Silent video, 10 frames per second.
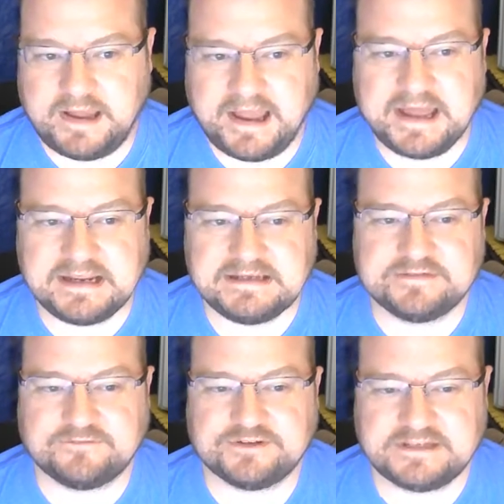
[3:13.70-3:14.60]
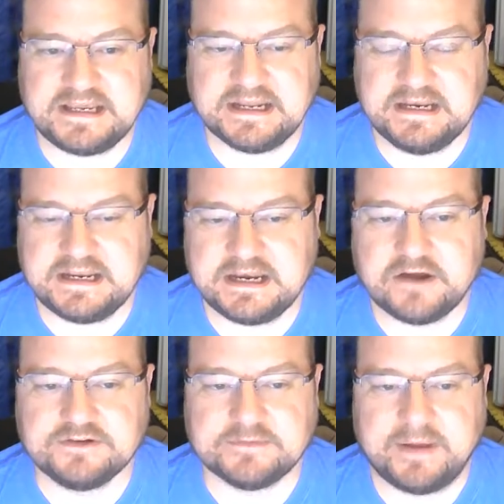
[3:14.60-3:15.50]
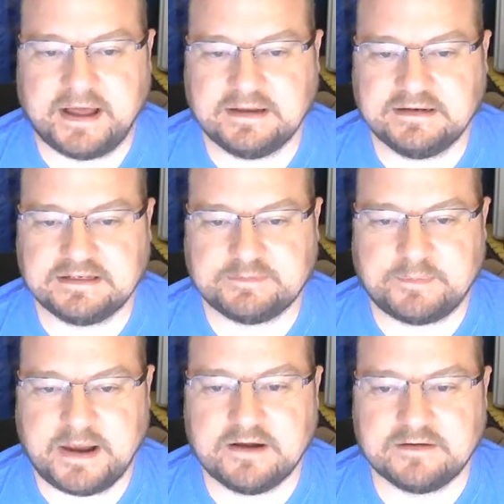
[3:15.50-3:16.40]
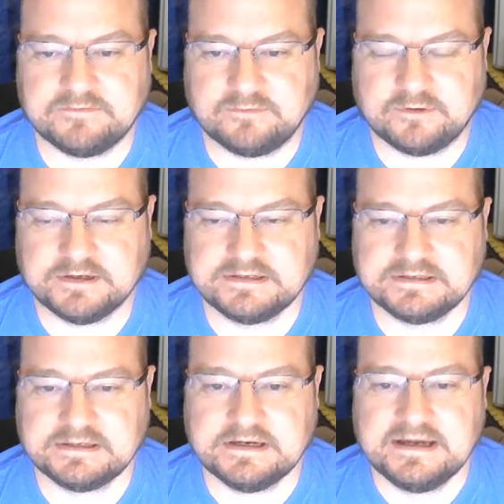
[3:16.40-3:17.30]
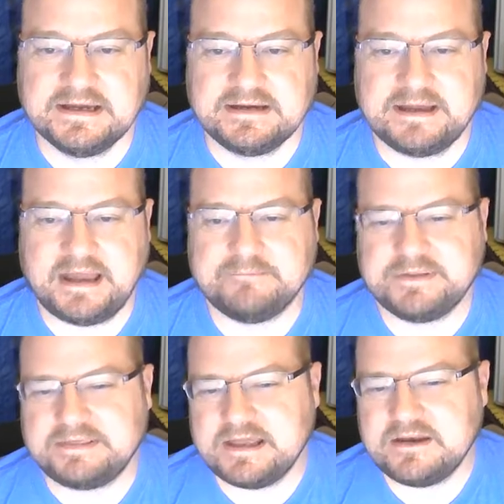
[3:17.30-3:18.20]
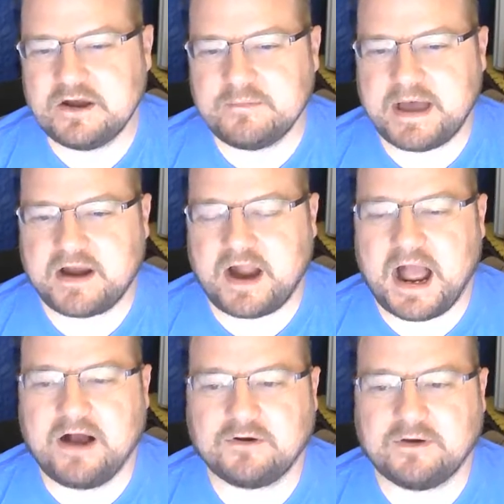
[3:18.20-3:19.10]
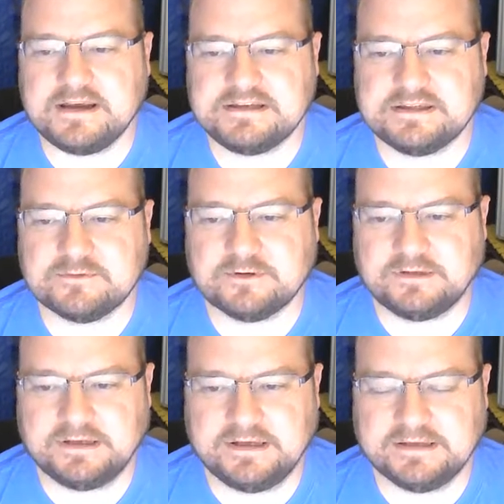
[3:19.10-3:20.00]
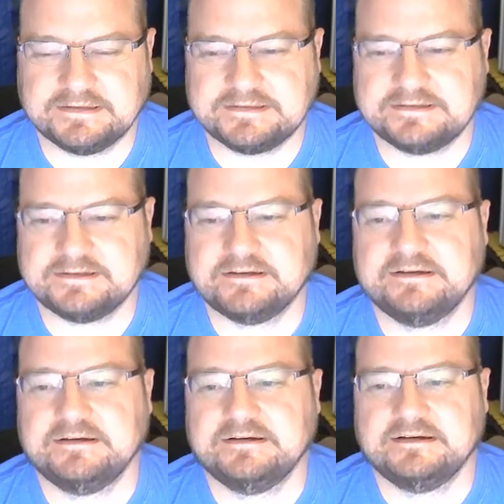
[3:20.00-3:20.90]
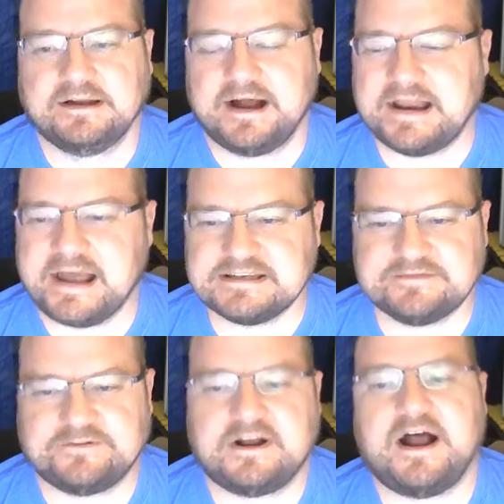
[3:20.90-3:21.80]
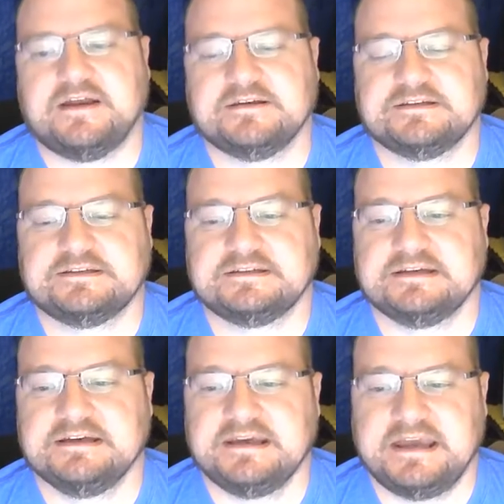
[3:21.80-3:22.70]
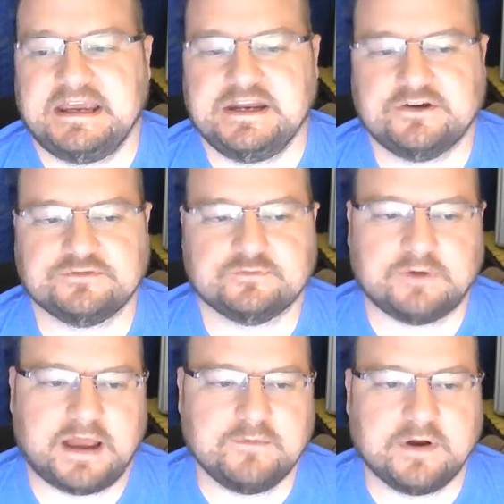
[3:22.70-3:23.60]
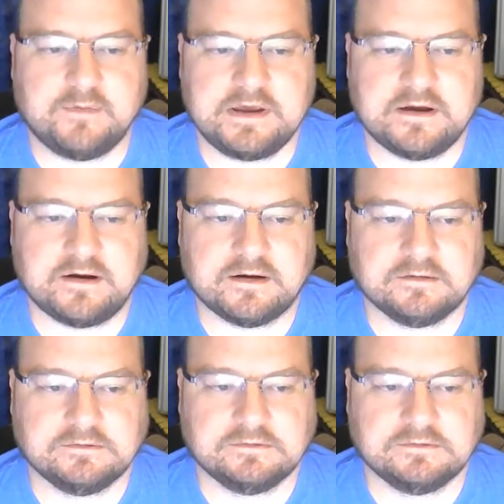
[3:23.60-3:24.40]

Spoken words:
and he's foreseen it. He knows about it, and he's prepared it for us. But then no matter how crazy the world gets, God hasn't forgotten us. He knows right where we are.